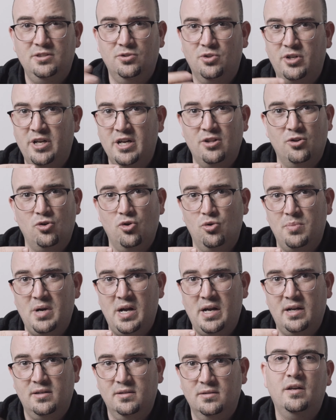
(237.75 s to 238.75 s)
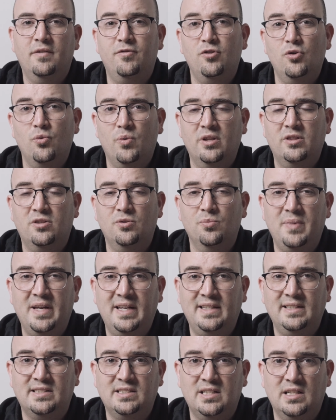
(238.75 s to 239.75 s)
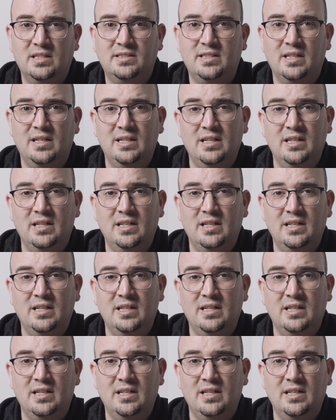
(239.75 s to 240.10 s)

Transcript: you can't go back. If you want to make the salsa a